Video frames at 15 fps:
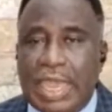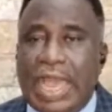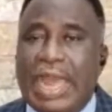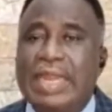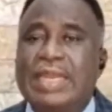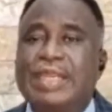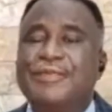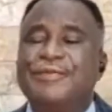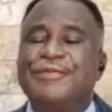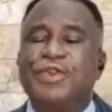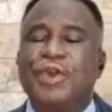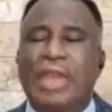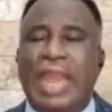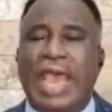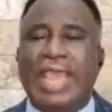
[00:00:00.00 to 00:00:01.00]
And if
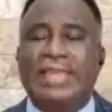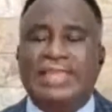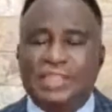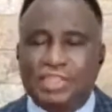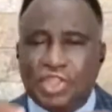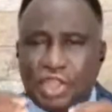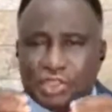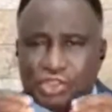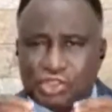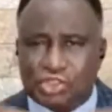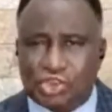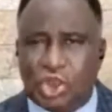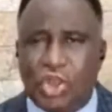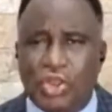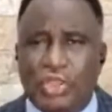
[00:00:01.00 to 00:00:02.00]
your light is not
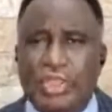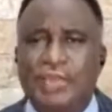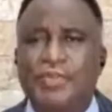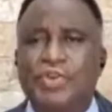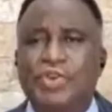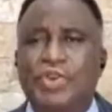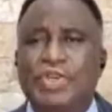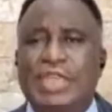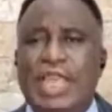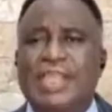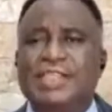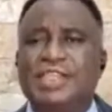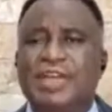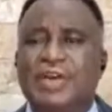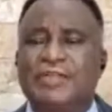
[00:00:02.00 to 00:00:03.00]
strong, even though the
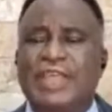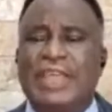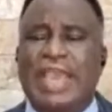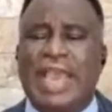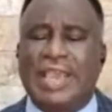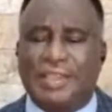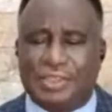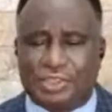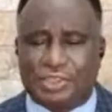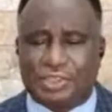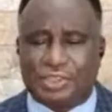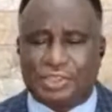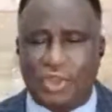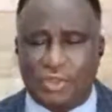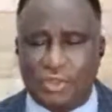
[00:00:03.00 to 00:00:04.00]
engine of the car is
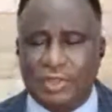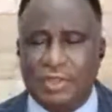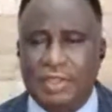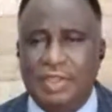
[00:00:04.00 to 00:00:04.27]
strong,